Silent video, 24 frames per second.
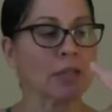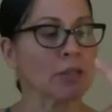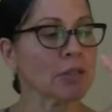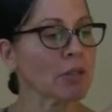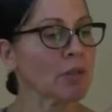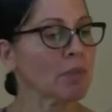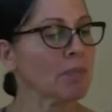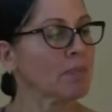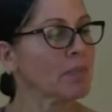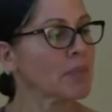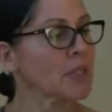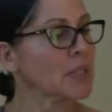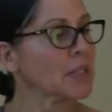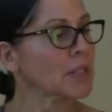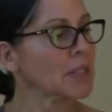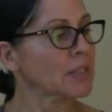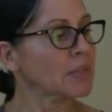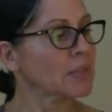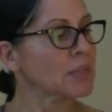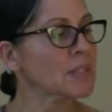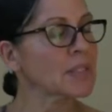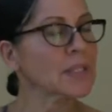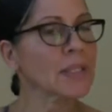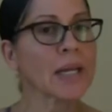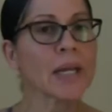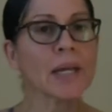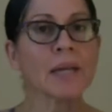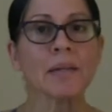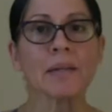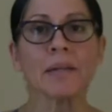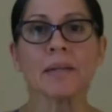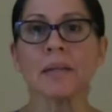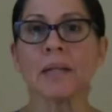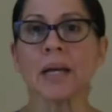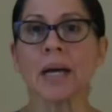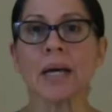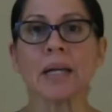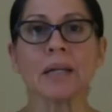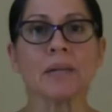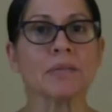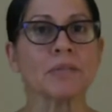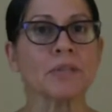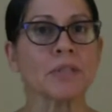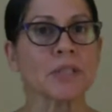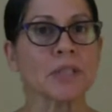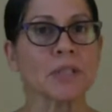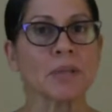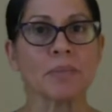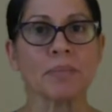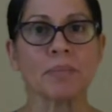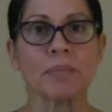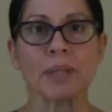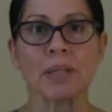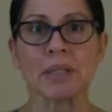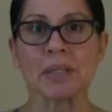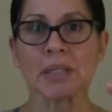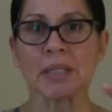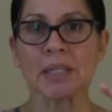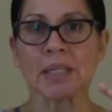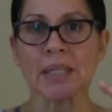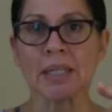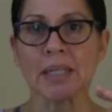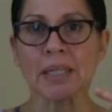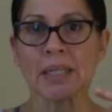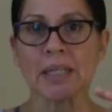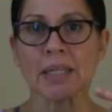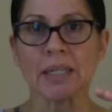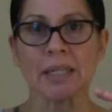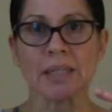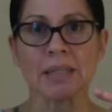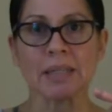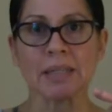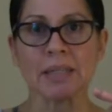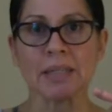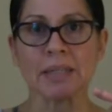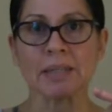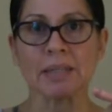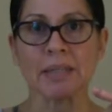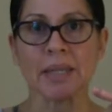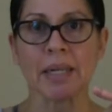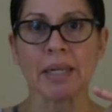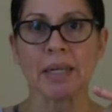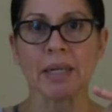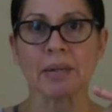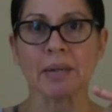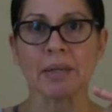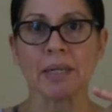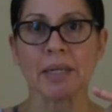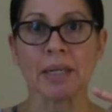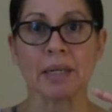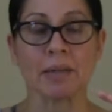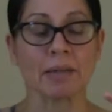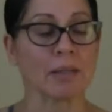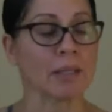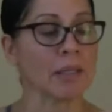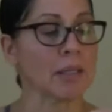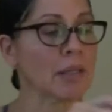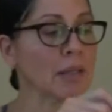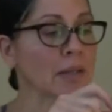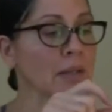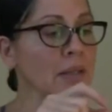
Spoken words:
So there's not a lot of stability in this area.